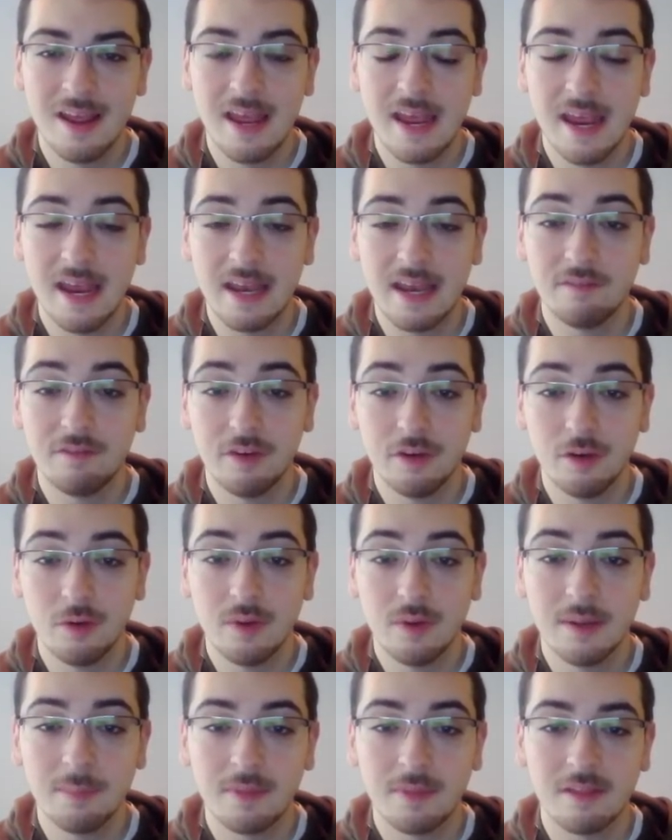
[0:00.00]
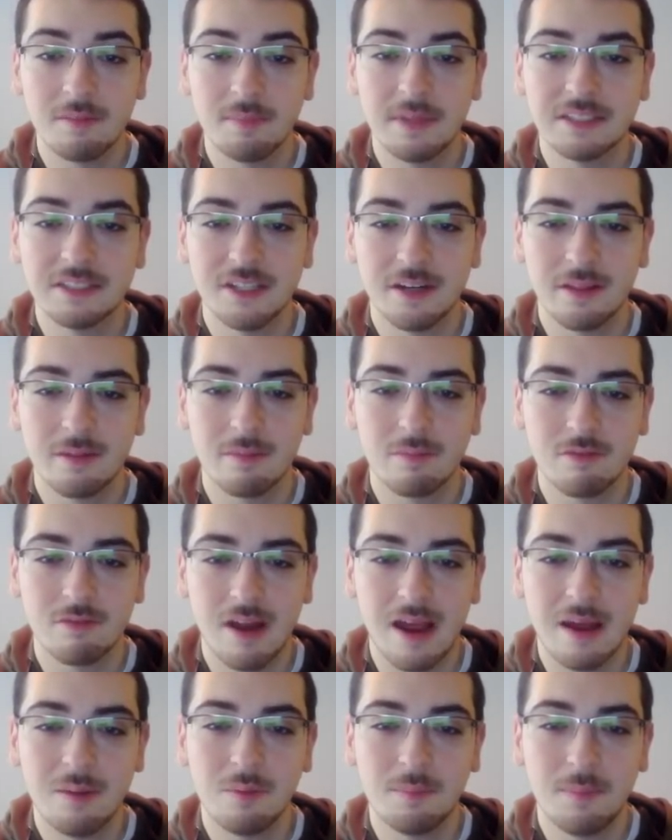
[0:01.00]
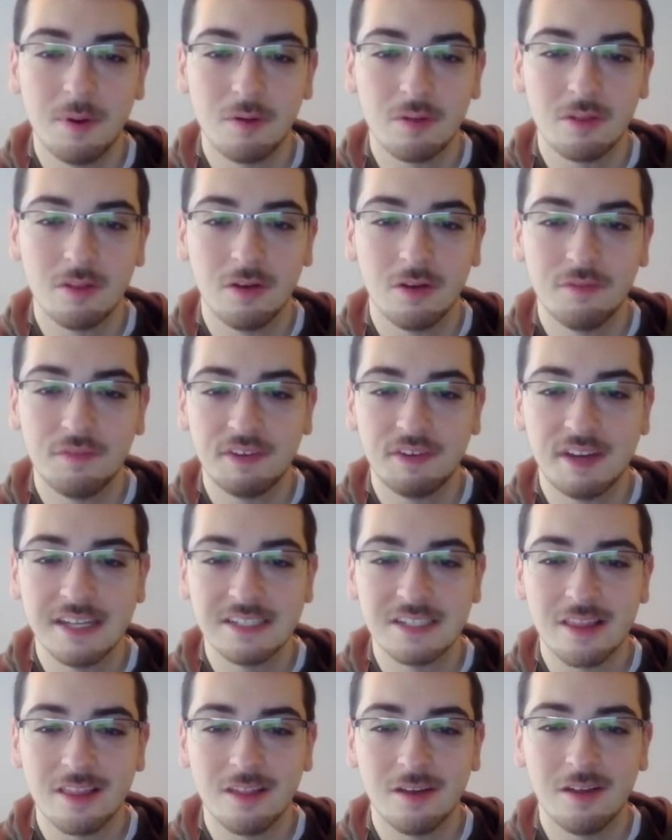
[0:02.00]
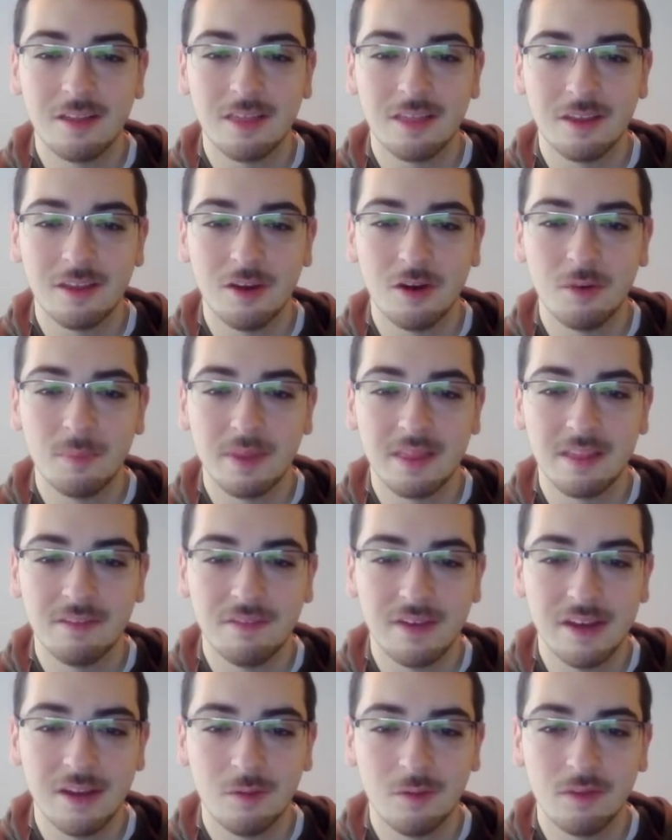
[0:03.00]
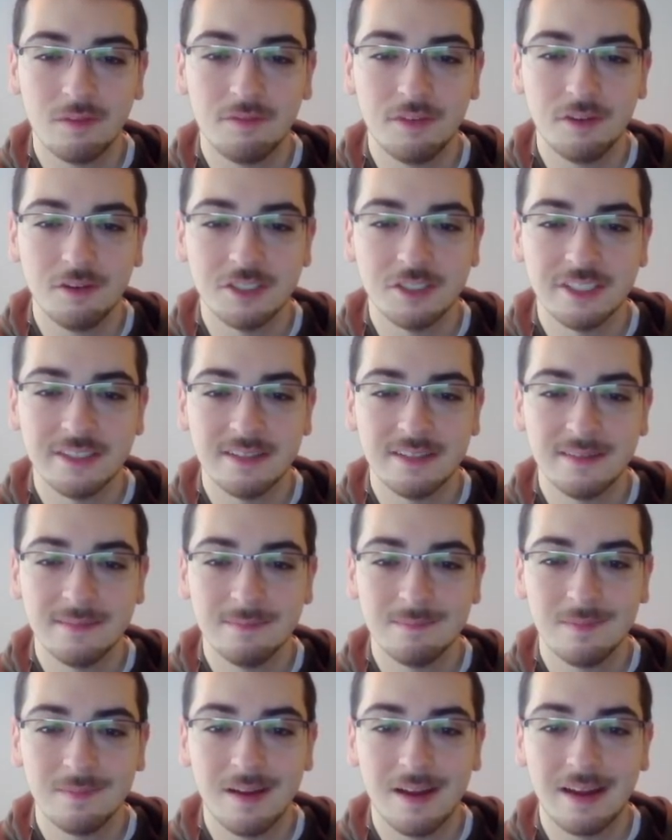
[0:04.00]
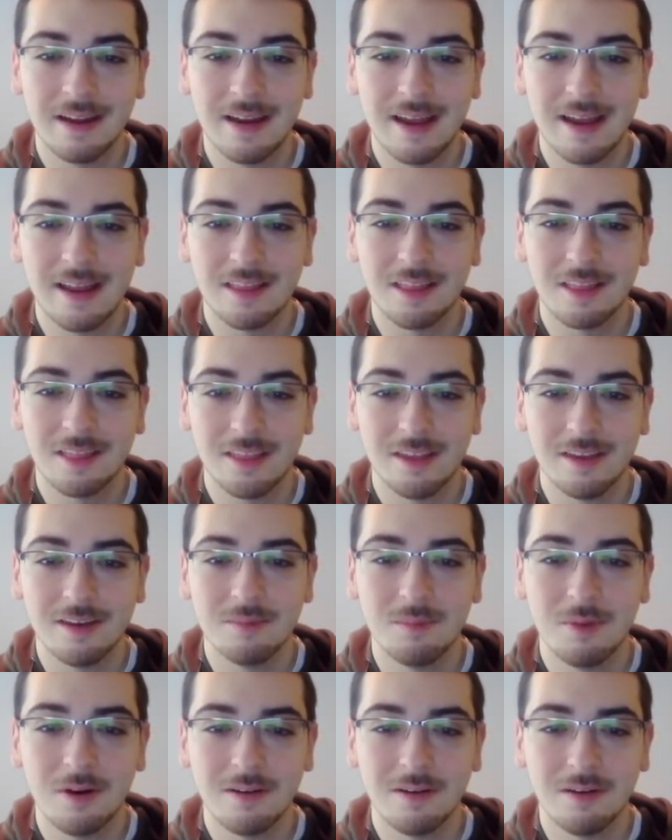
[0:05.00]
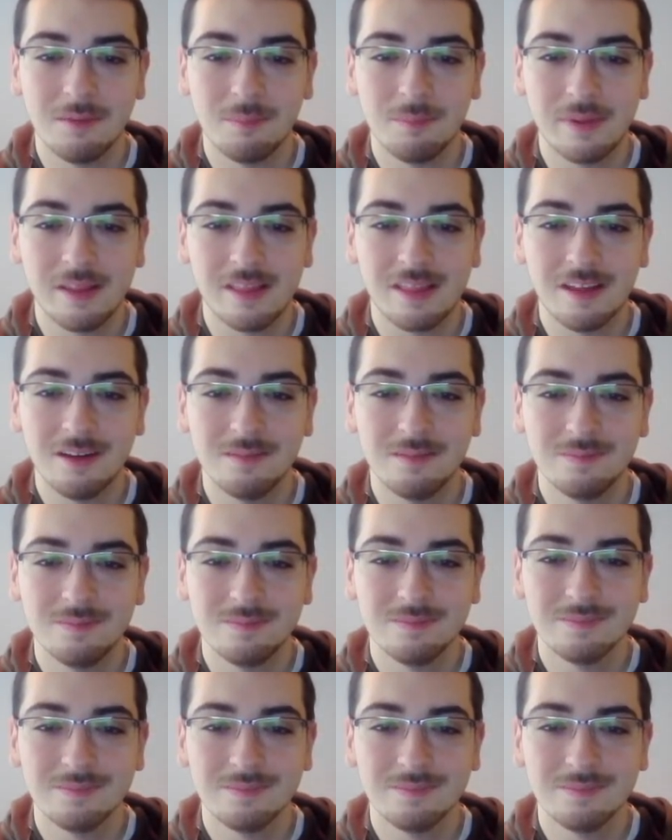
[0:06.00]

And if you're new here, please make sure to subscribe with post notifications on so you don't miss a video in the future. Alright guys, I'll see you tomorrow. Peace out.